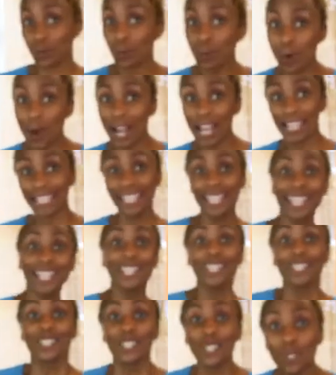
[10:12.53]
1,
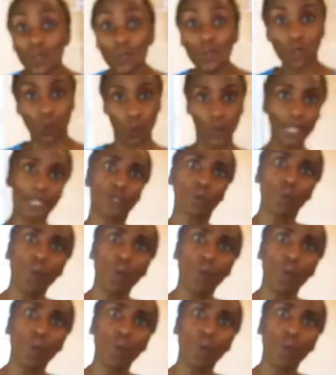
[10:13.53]
2, switch.